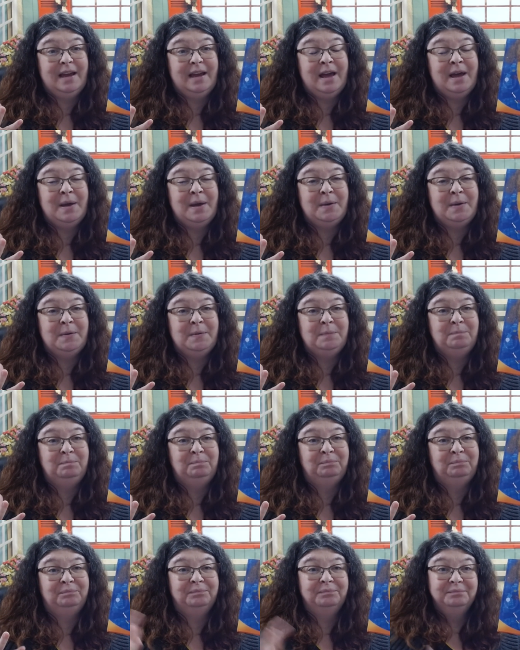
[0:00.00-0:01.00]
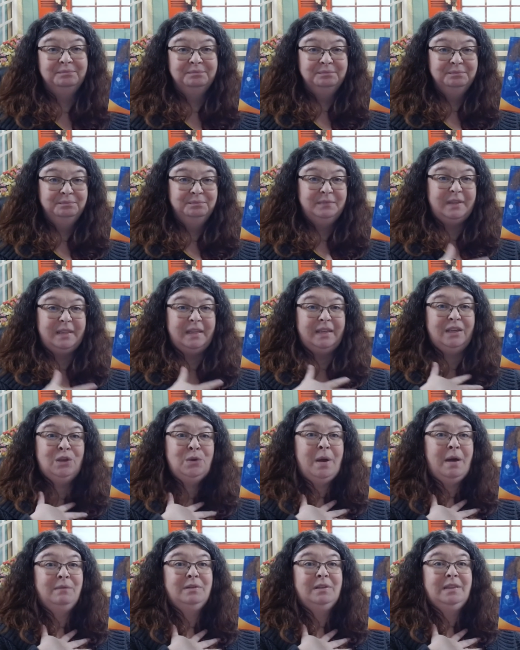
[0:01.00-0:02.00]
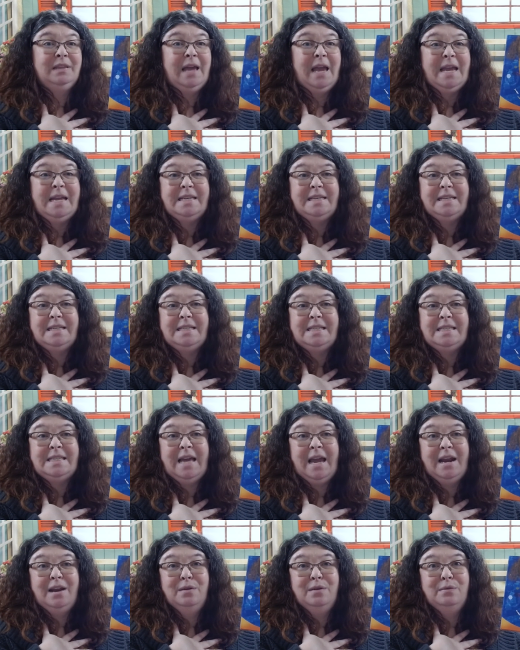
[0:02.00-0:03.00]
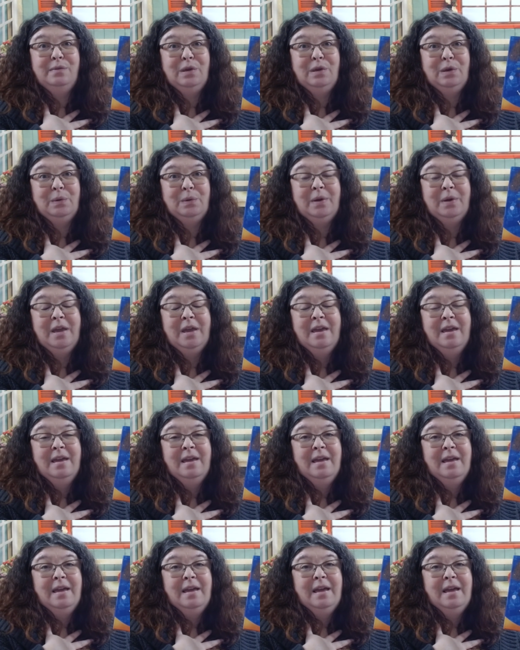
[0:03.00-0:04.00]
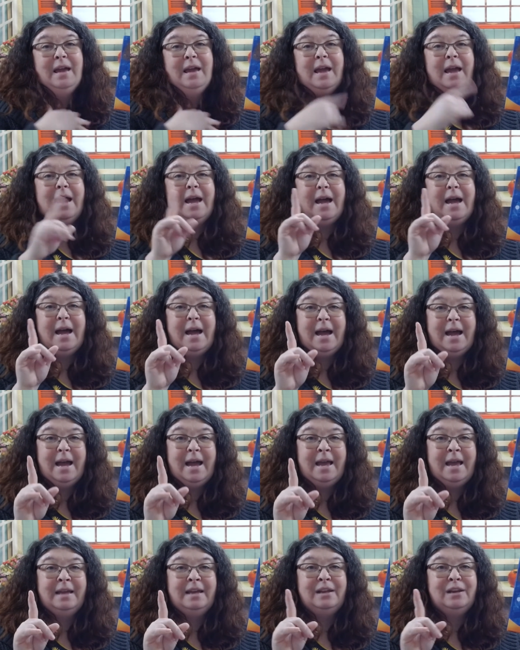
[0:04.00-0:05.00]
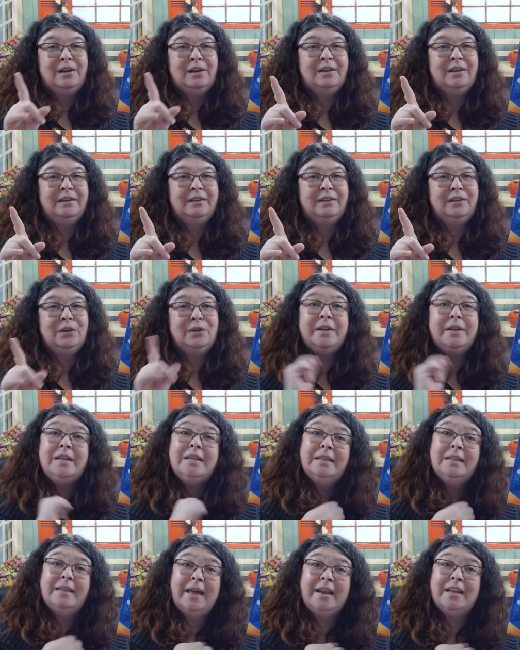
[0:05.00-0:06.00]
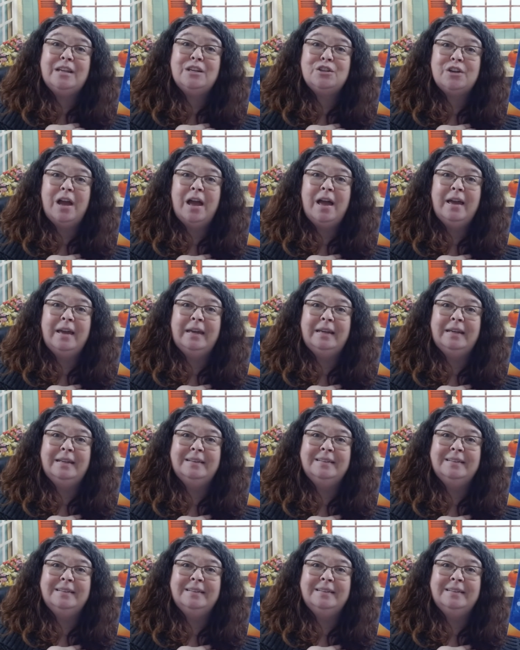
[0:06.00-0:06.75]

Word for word: Um, you have a light inside of you, and you need to let it shine.